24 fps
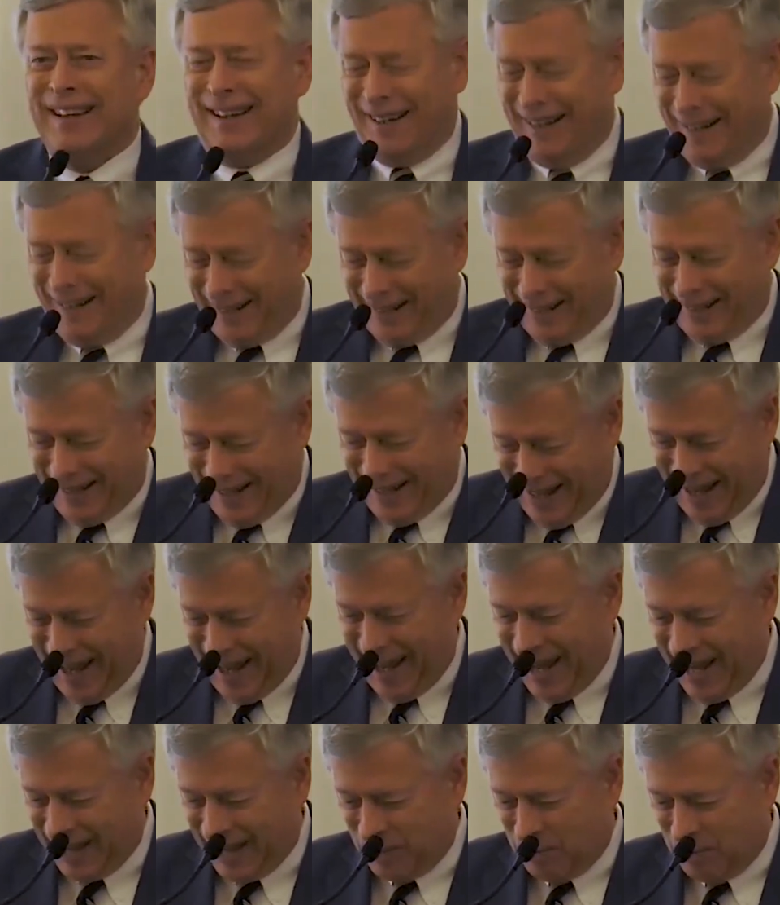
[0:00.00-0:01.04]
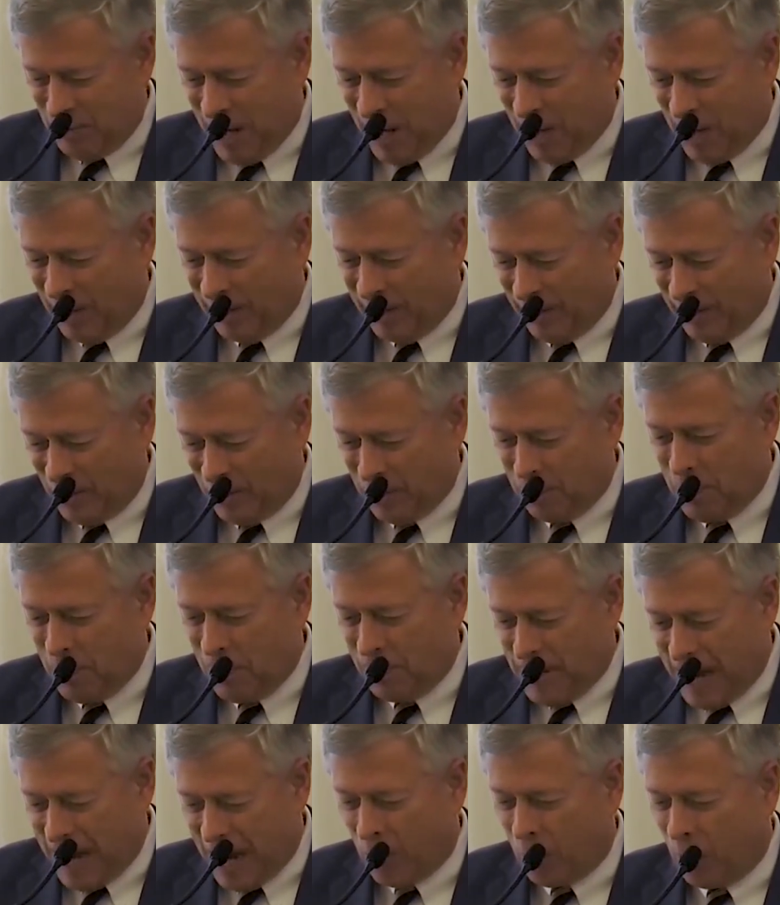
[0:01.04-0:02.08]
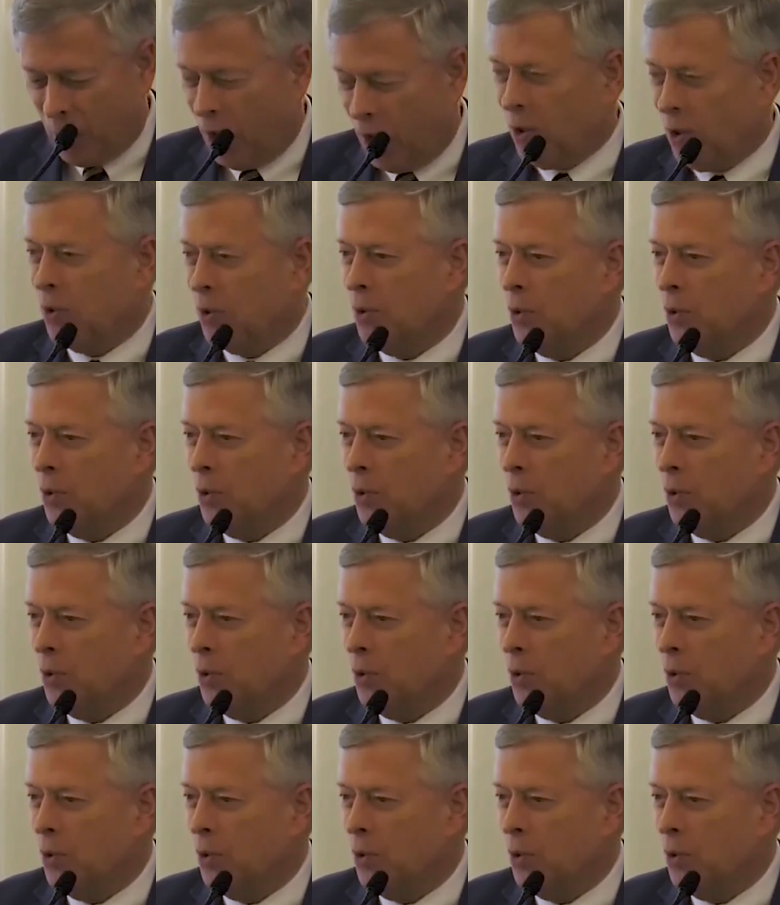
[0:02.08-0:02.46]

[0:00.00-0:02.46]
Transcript: And Meredith Mavaro,